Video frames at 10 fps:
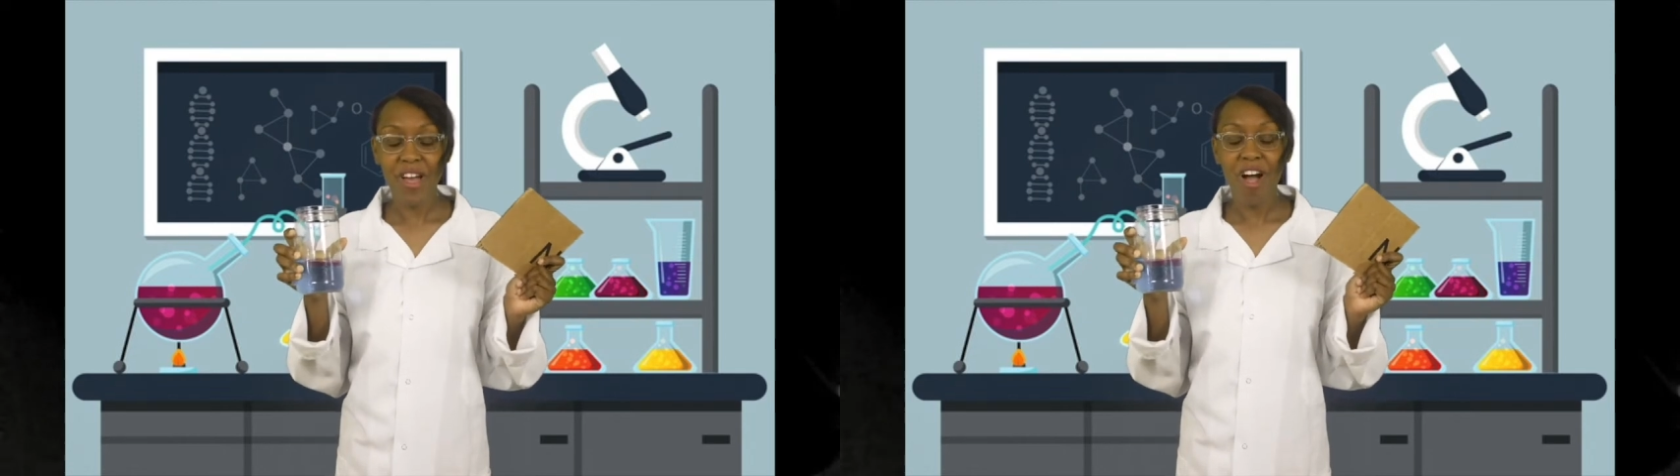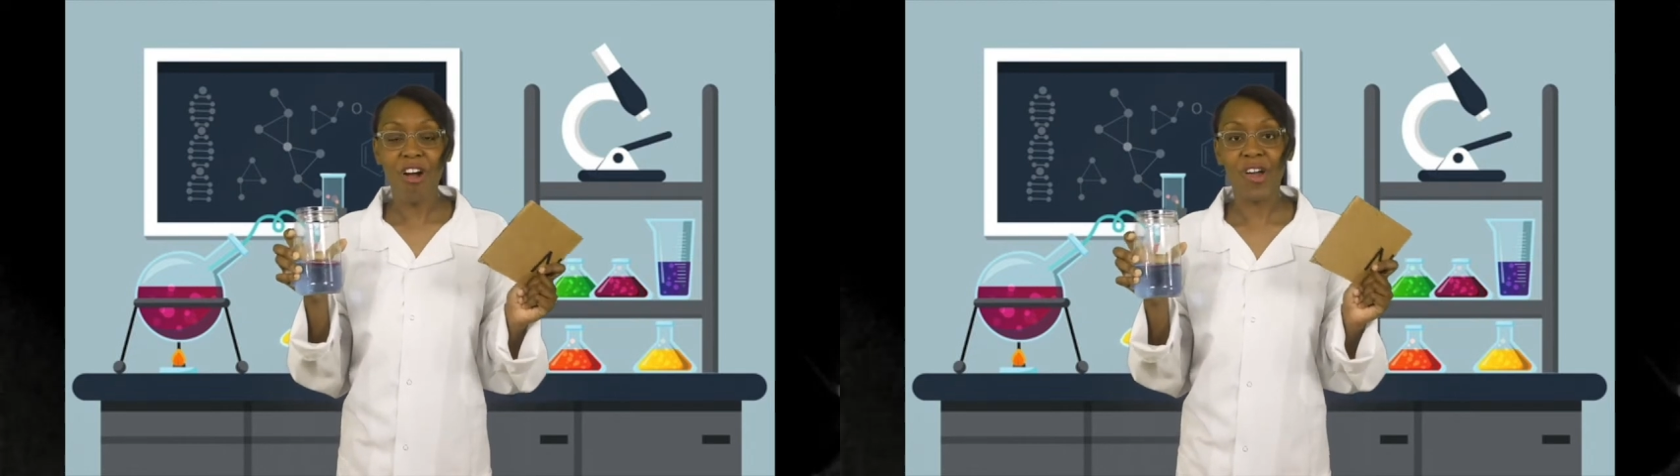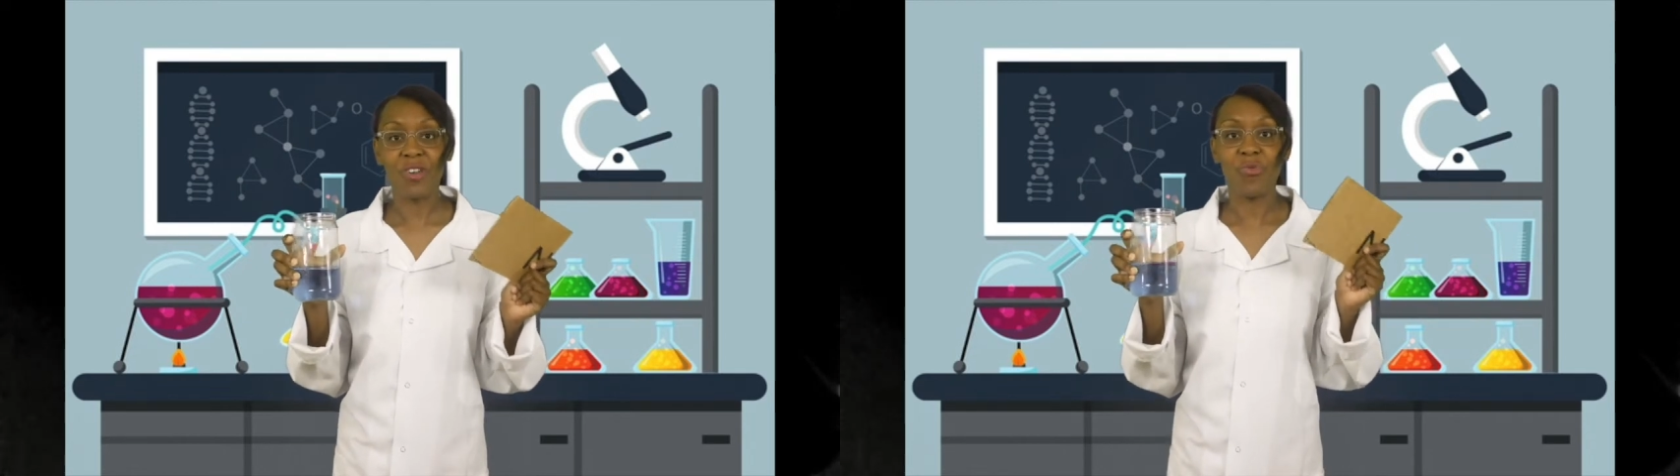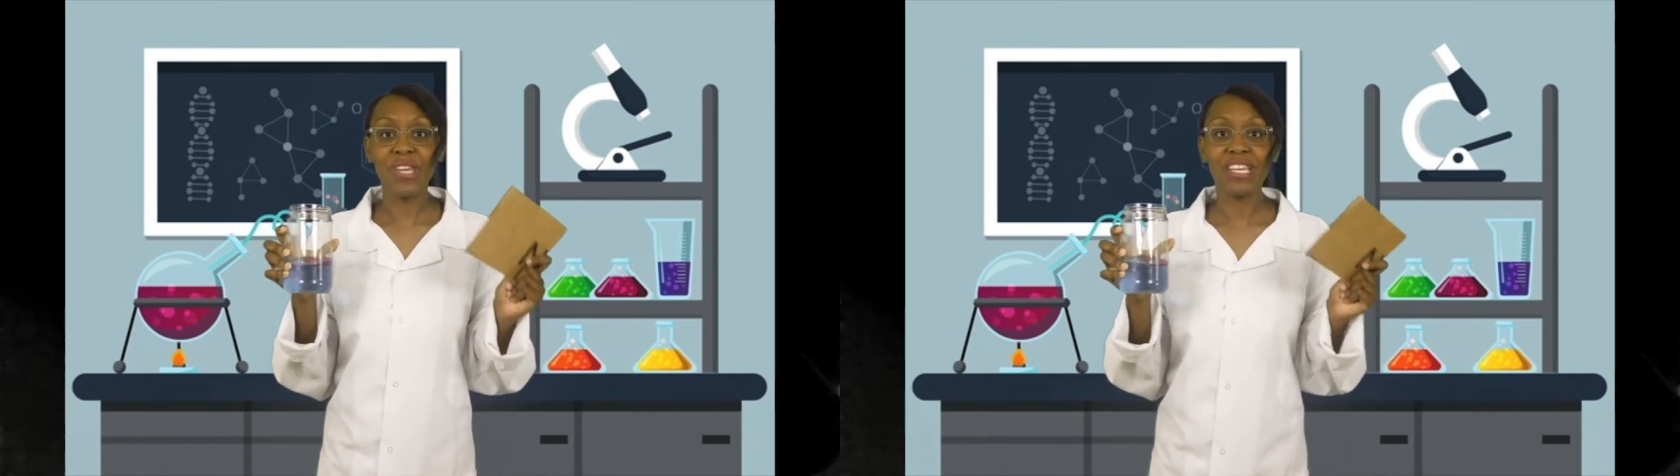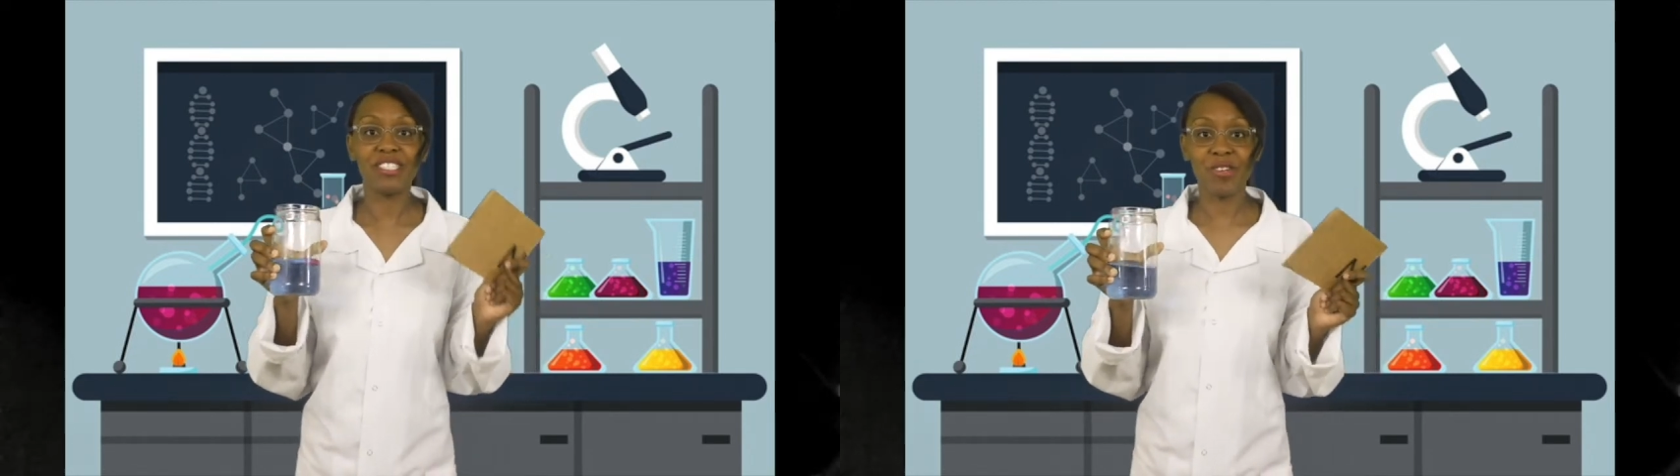All right, we
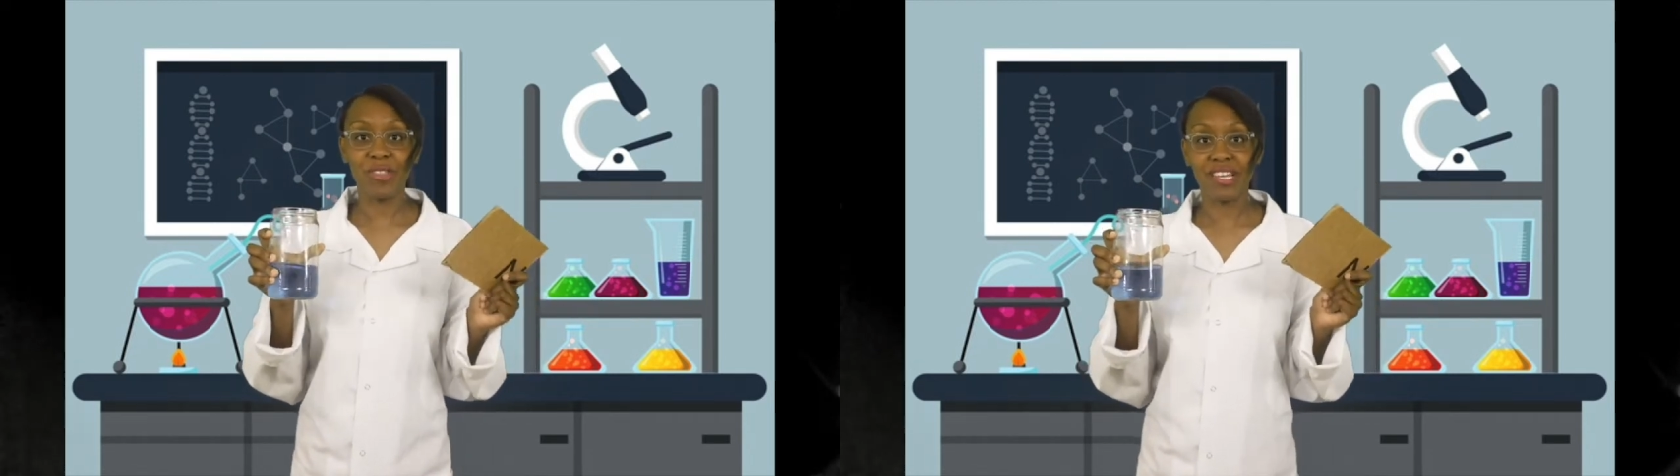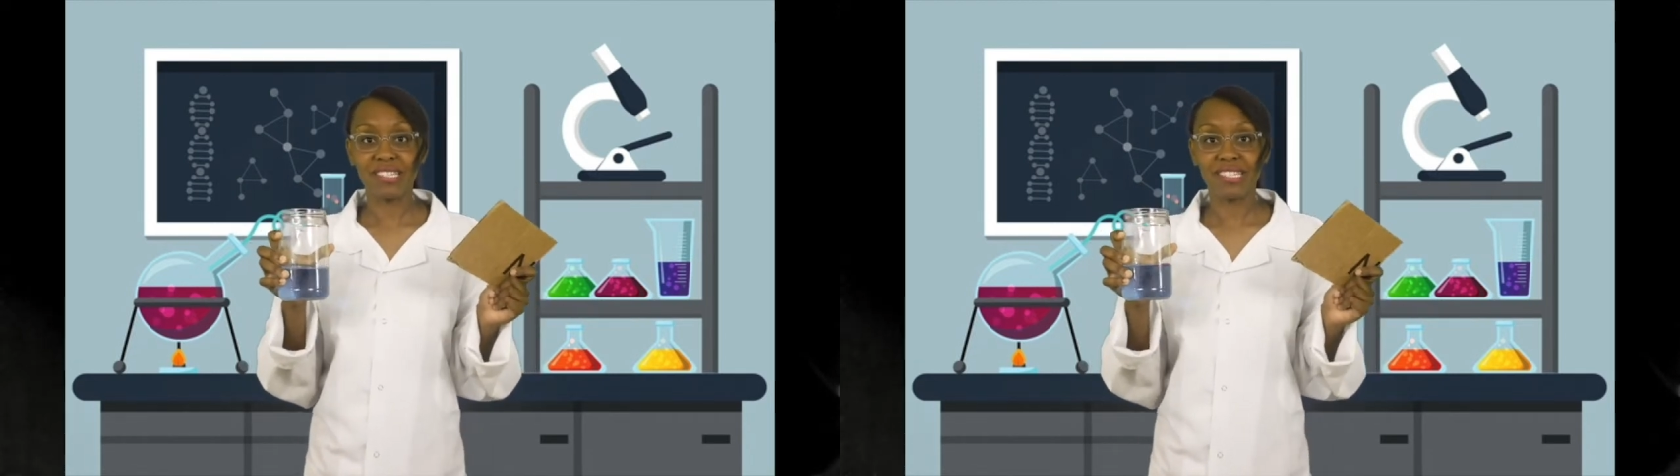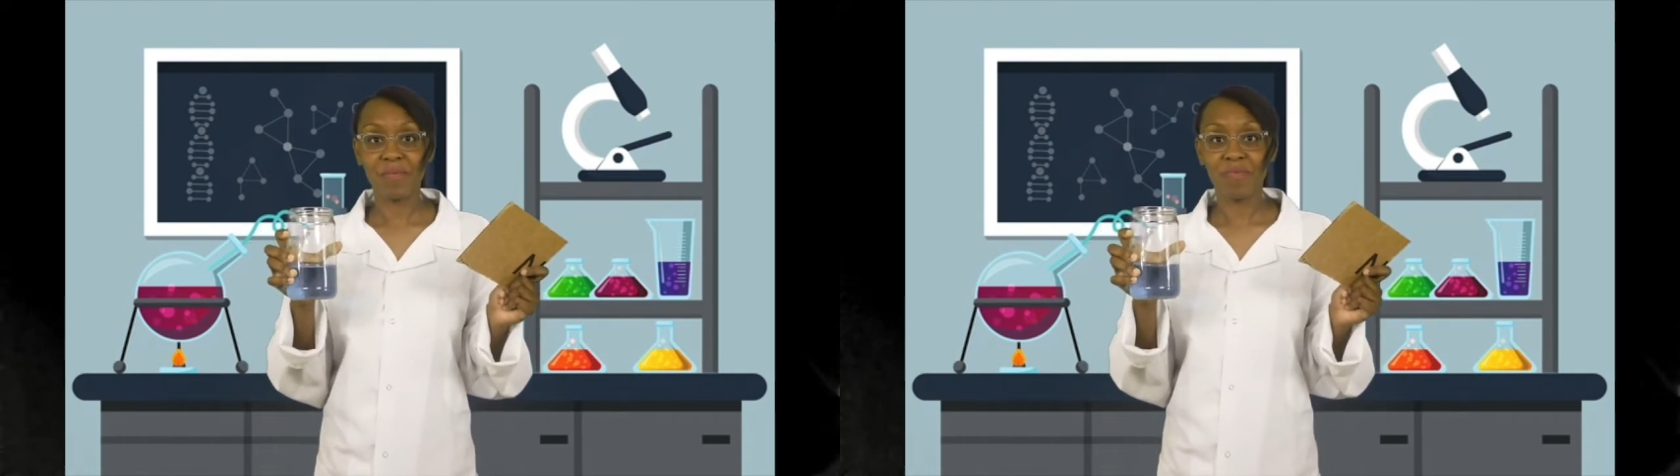can do this.